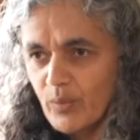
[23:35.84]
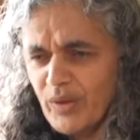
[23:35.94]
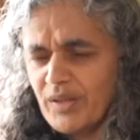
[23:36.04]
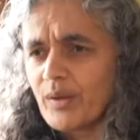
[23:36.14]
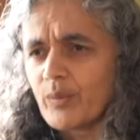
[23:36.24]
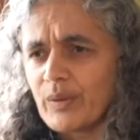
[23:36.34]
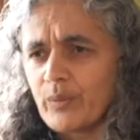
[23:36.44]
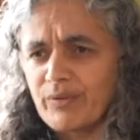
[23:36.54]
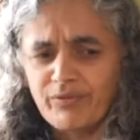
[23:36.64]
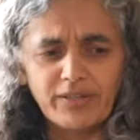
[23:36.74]
We know when
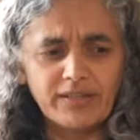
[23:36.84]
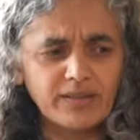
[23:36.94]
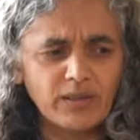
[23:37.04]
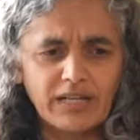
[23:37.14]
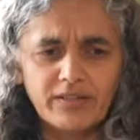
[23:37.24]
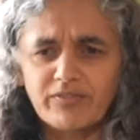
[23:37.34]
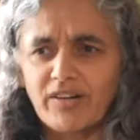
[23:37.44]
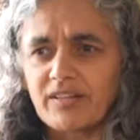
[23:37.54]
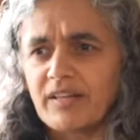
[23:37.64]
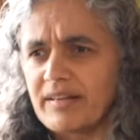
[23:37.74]
we're feeling kind of
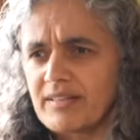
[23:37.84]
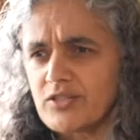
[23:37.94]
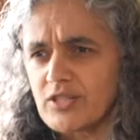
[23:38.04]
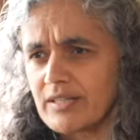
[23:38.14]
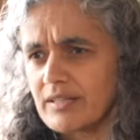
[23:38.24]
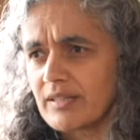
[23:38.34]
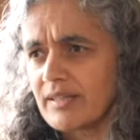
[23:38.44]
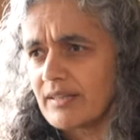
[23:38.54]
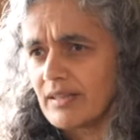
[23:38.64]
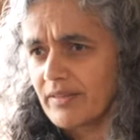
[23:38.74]
unenergetic
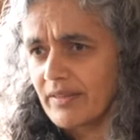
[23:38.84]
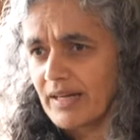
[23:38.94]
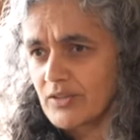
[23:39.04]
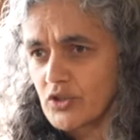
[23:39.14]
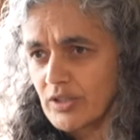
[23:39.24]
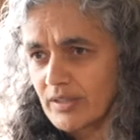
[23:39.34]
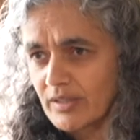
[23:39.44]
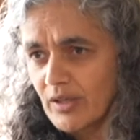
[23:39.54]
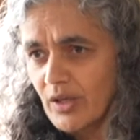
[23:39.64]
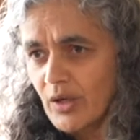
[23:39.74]
and
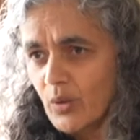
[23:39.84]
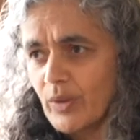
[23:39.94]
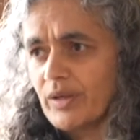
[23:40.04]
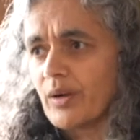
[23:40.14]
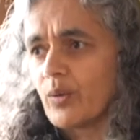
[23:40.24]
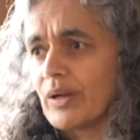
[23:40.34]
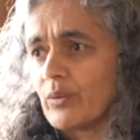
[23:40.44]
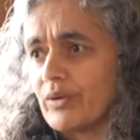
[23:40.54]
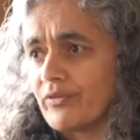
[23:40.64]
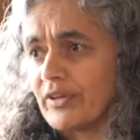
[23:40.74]
lethargic. We know when
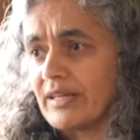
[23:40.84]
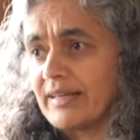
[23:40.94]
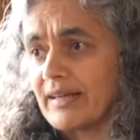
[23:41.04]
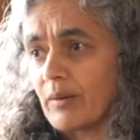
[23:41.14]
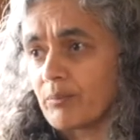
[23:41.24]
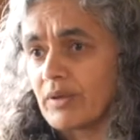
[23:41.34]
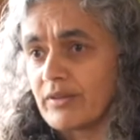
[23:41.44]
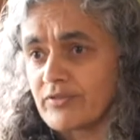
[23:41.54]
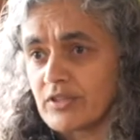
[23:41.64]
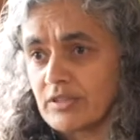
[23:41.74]
we're feeling
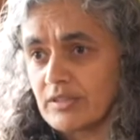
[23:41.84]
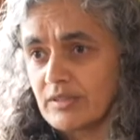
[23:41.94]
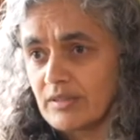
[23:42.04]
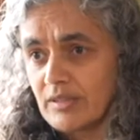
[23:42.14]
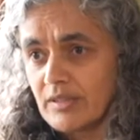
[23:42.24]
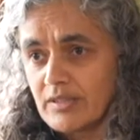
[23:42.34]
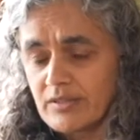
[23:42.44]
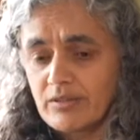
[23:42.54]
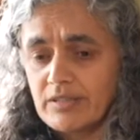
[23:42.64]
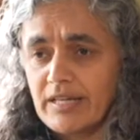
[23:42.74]
uplifted.
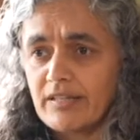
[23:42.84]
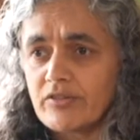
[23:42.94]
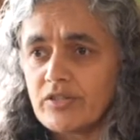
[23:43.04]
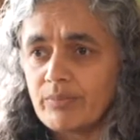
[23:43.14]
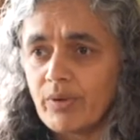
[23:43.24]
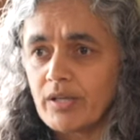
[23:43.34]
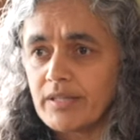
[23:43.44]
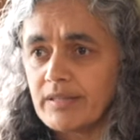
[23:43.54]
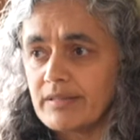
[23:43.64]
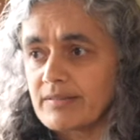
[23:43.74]
So the energy
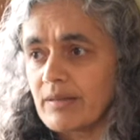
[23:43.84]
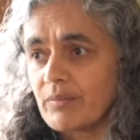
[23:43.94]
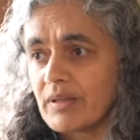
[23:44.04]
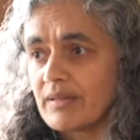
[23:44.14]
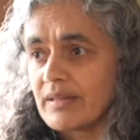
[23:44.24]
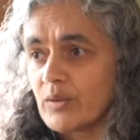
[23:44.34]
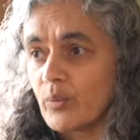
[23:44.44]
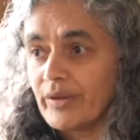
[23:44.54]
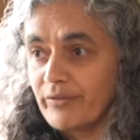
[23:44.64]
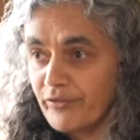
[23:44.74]
body is something that
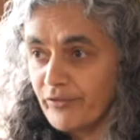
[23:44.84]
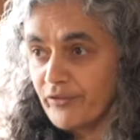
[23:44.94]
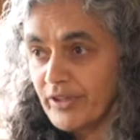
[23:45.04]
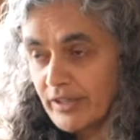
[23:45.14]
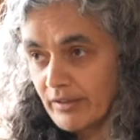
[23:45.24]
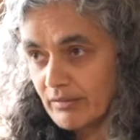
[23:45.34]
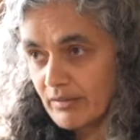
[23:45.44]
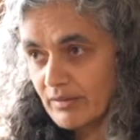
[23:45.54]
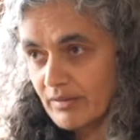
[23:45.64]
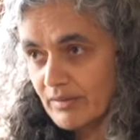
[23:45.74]
we feel.